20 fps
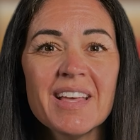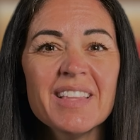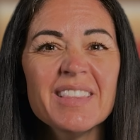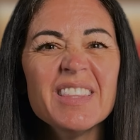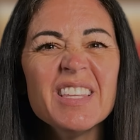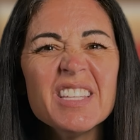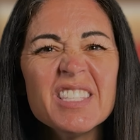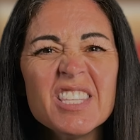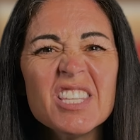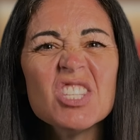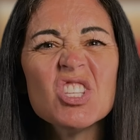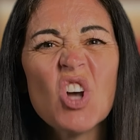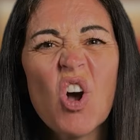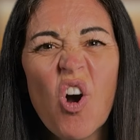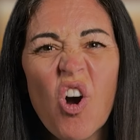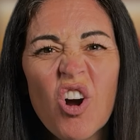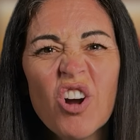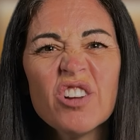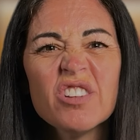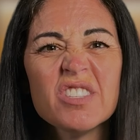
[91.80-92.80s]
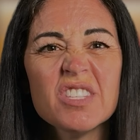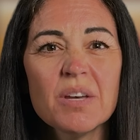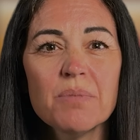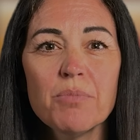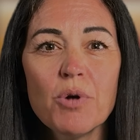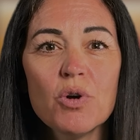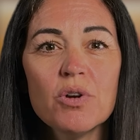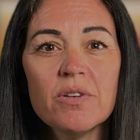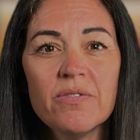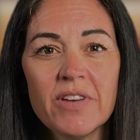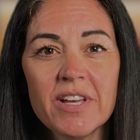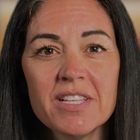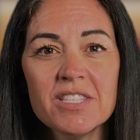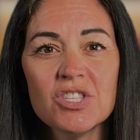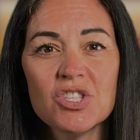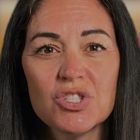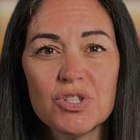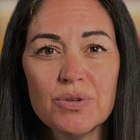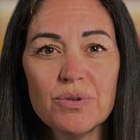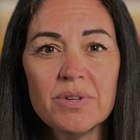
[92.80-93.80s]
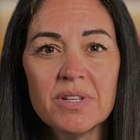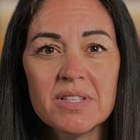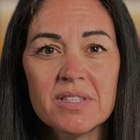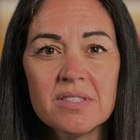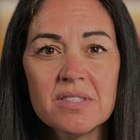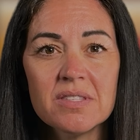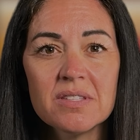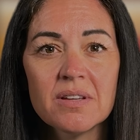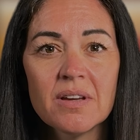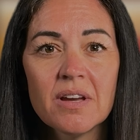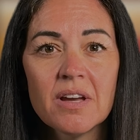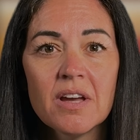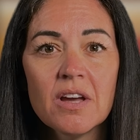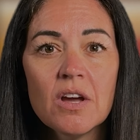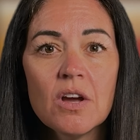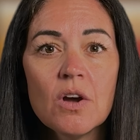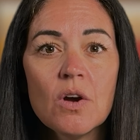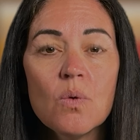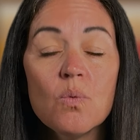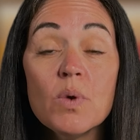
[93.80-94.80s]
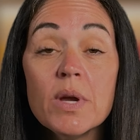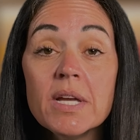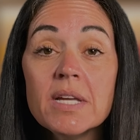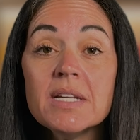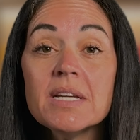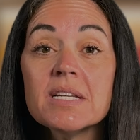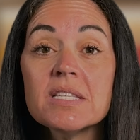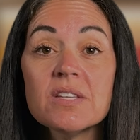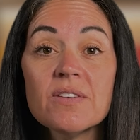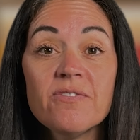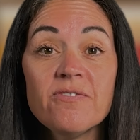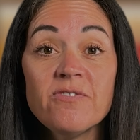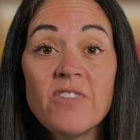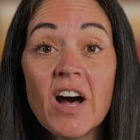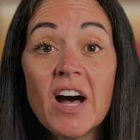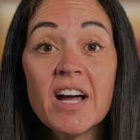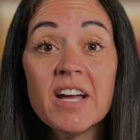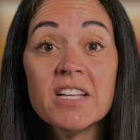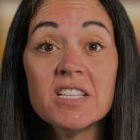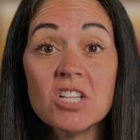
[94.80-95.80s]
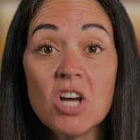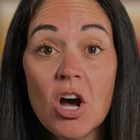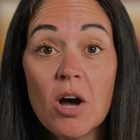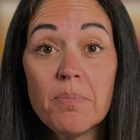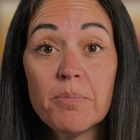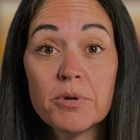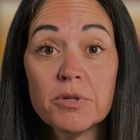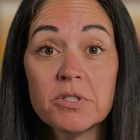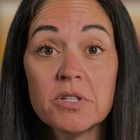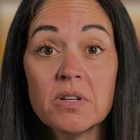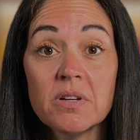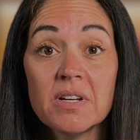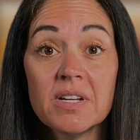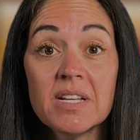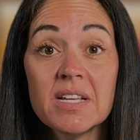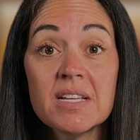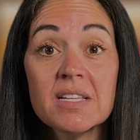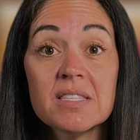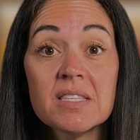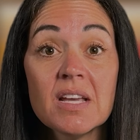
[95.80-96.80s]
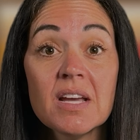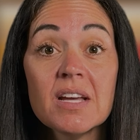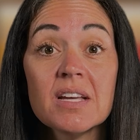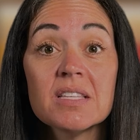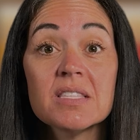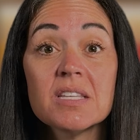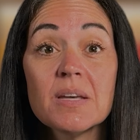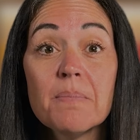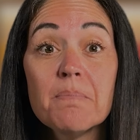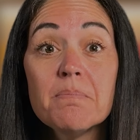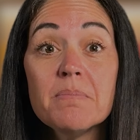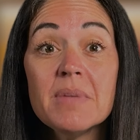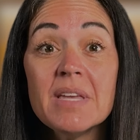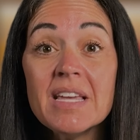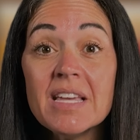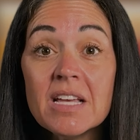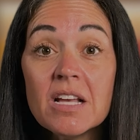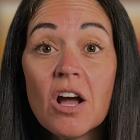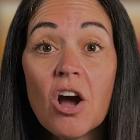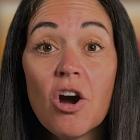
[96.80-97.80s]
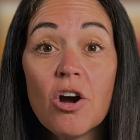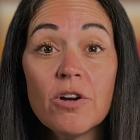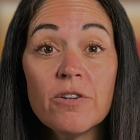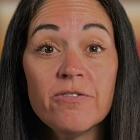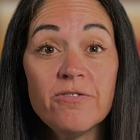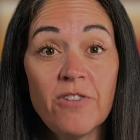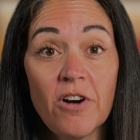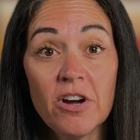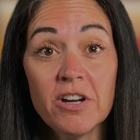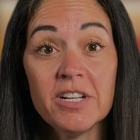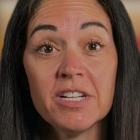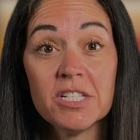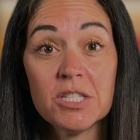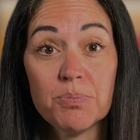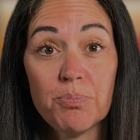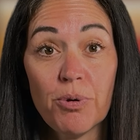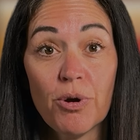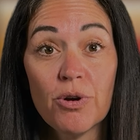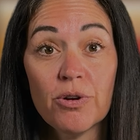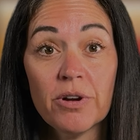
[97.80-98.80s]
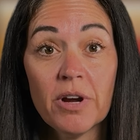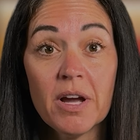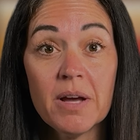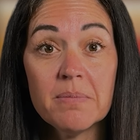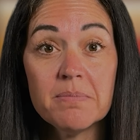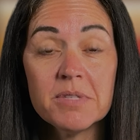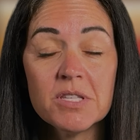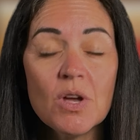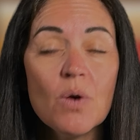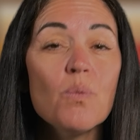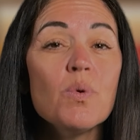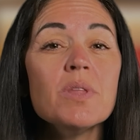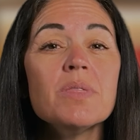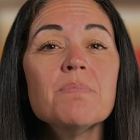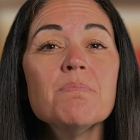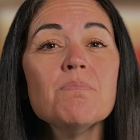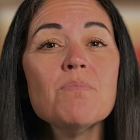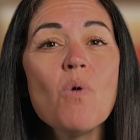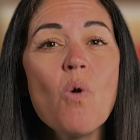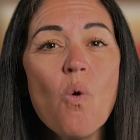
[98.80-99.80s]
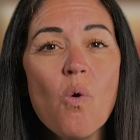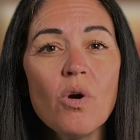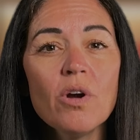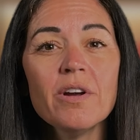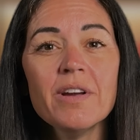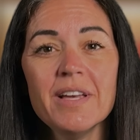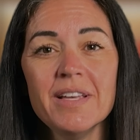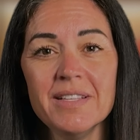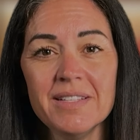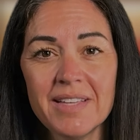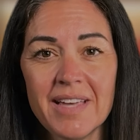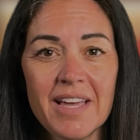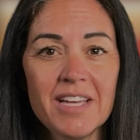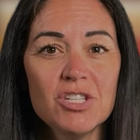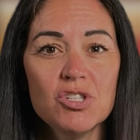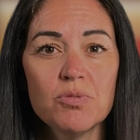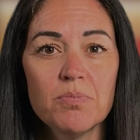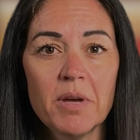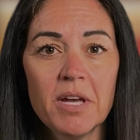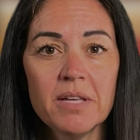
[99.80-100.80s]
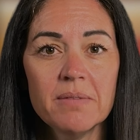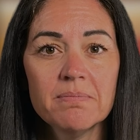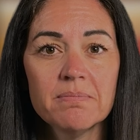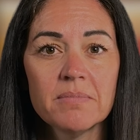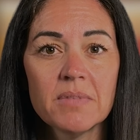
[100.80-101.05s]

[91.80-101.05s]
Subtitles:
This is hard to motivate students. We need to find opportunities to meet our phonics programs with more engagement.